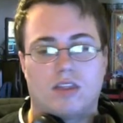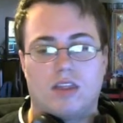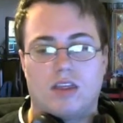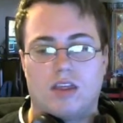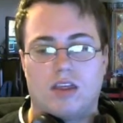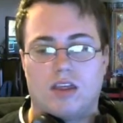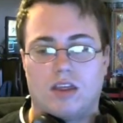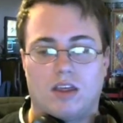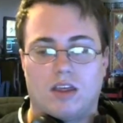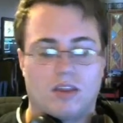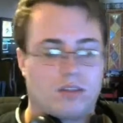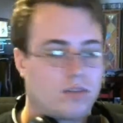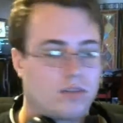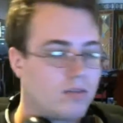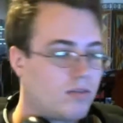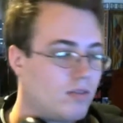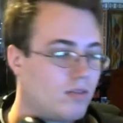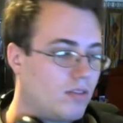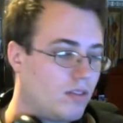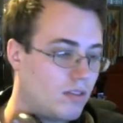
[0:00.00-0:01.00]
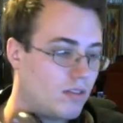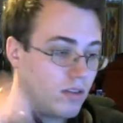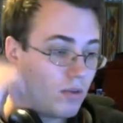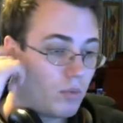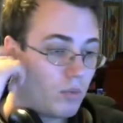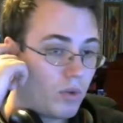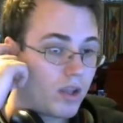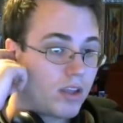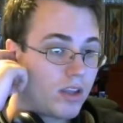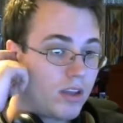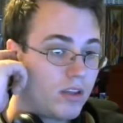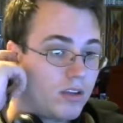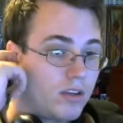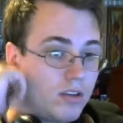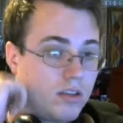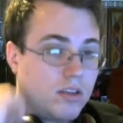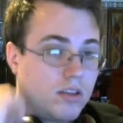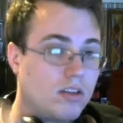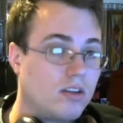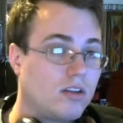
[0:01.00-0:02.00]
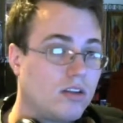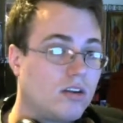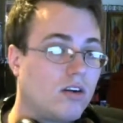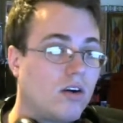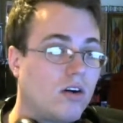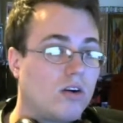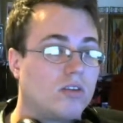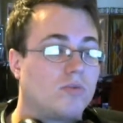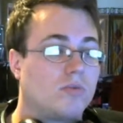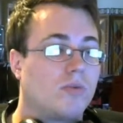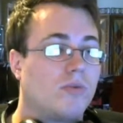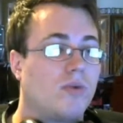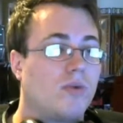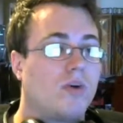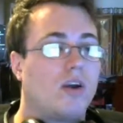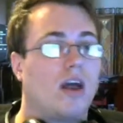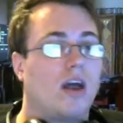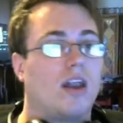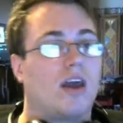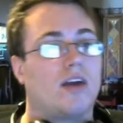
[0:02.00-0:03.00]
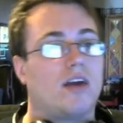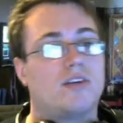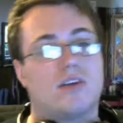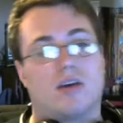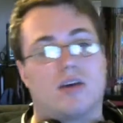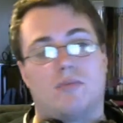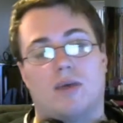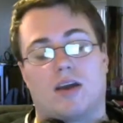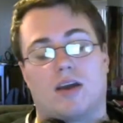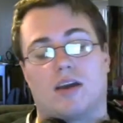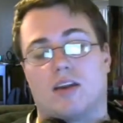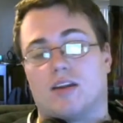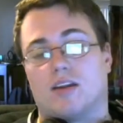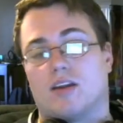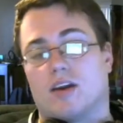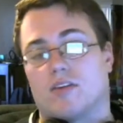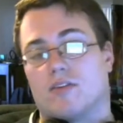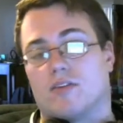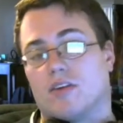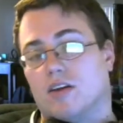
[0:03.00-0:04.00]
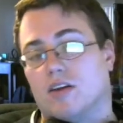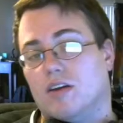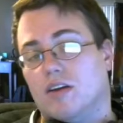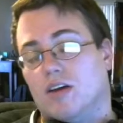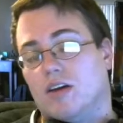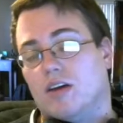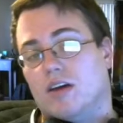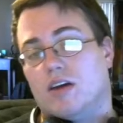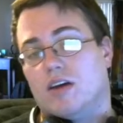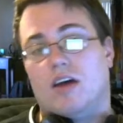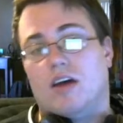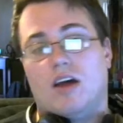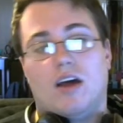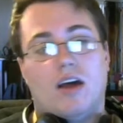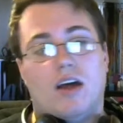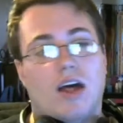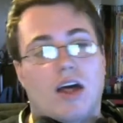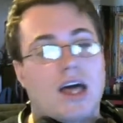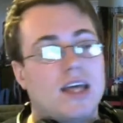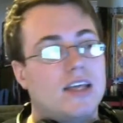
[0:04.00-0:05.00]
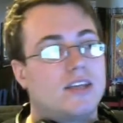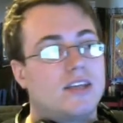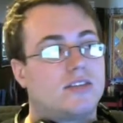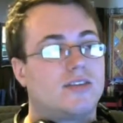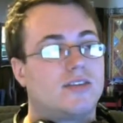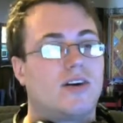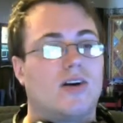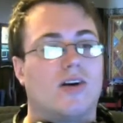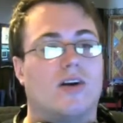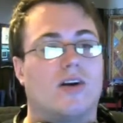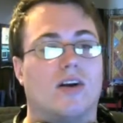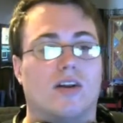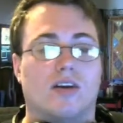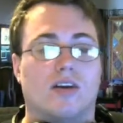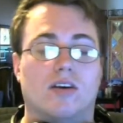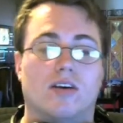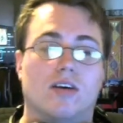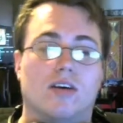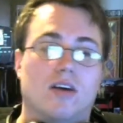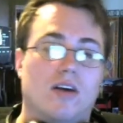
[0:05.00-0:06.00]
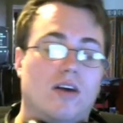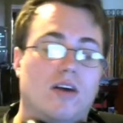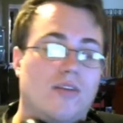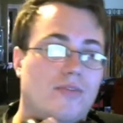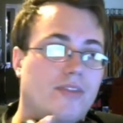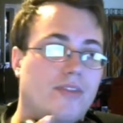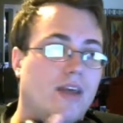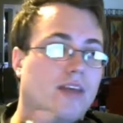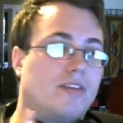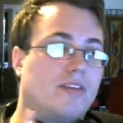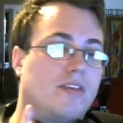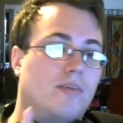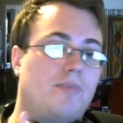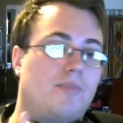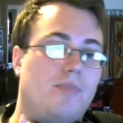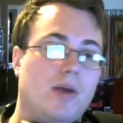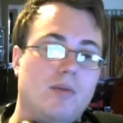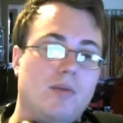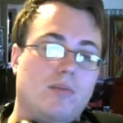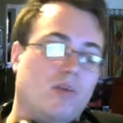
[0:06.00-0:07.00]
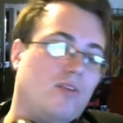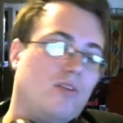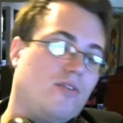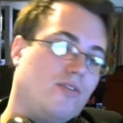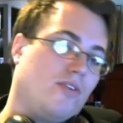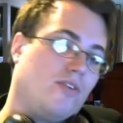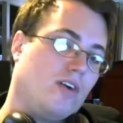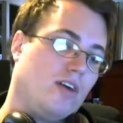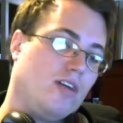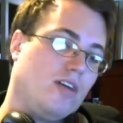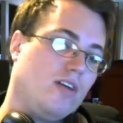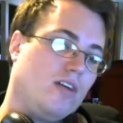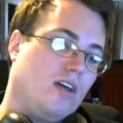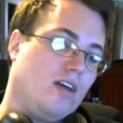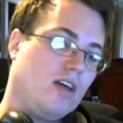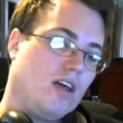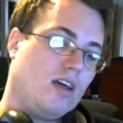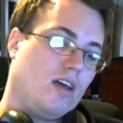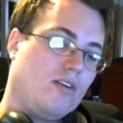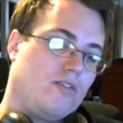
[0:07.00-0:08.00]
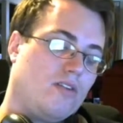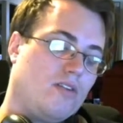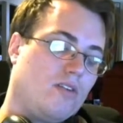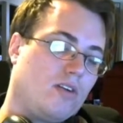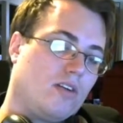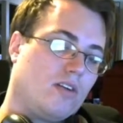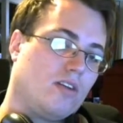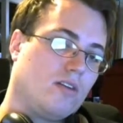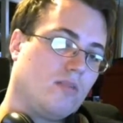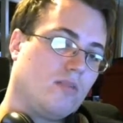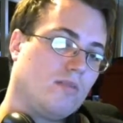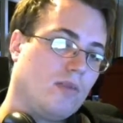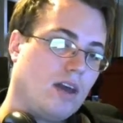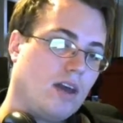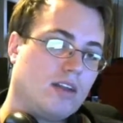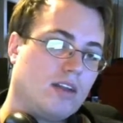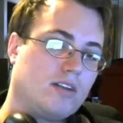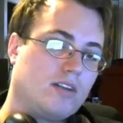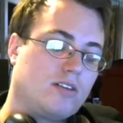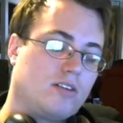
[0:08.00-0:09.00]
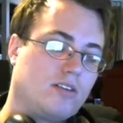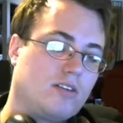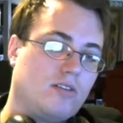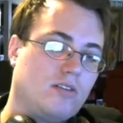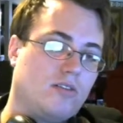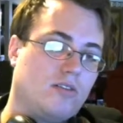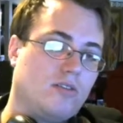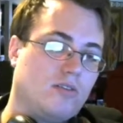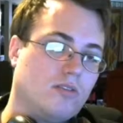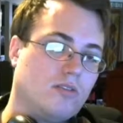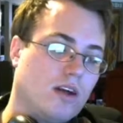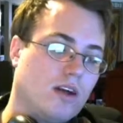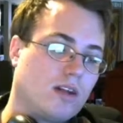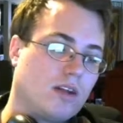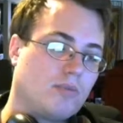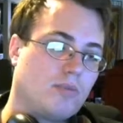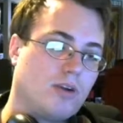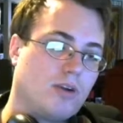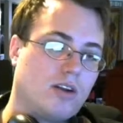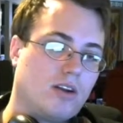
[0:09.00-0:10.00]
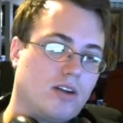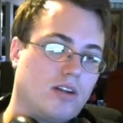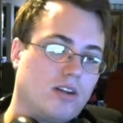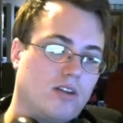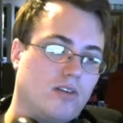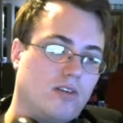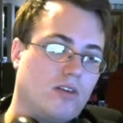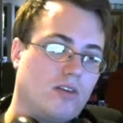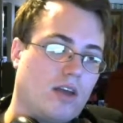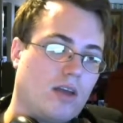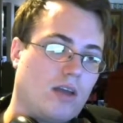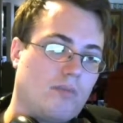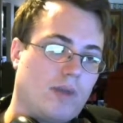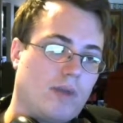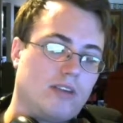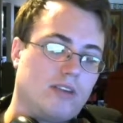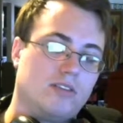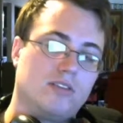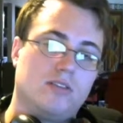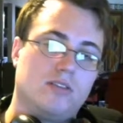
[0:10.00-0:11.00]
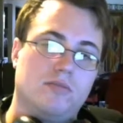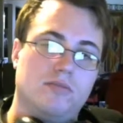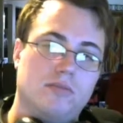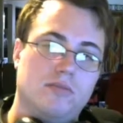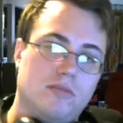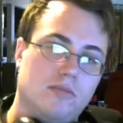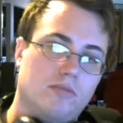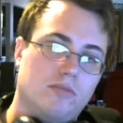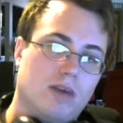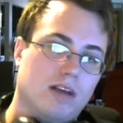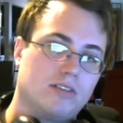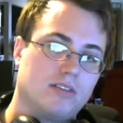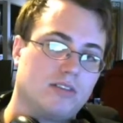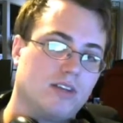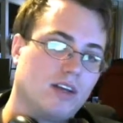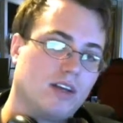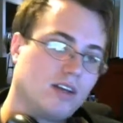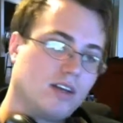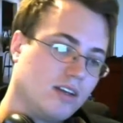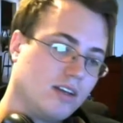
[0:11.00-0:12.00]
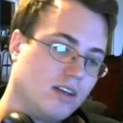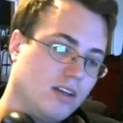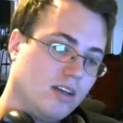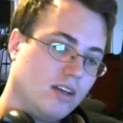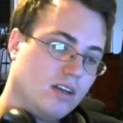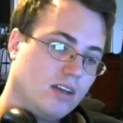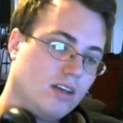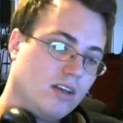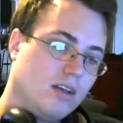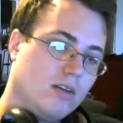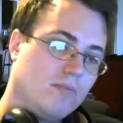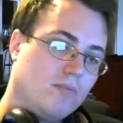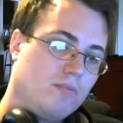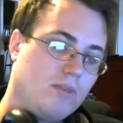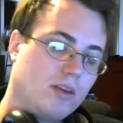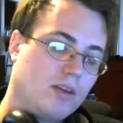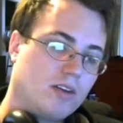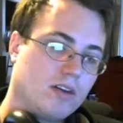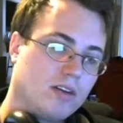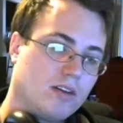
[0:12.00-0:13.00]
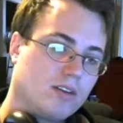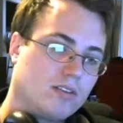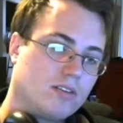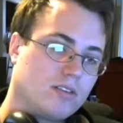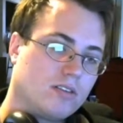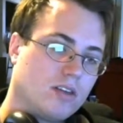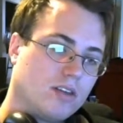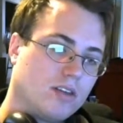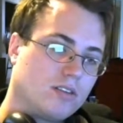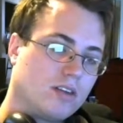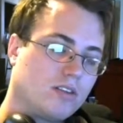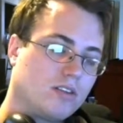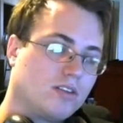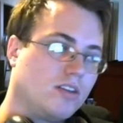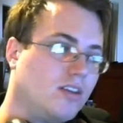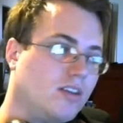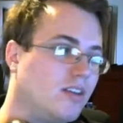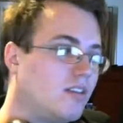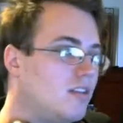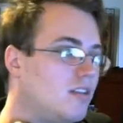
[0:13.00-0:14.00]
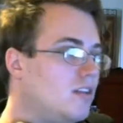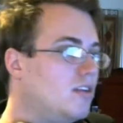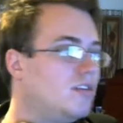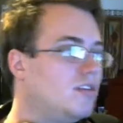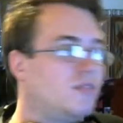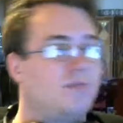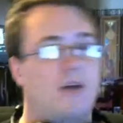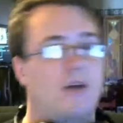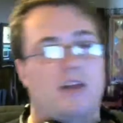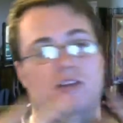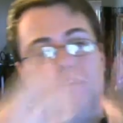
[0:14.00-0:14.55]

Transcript: the Wicked cards before, and I tried making a deck for it. It gets hard. It's a bit more fun if you can manage to like put it into a pendulum monster deck, because essentially you just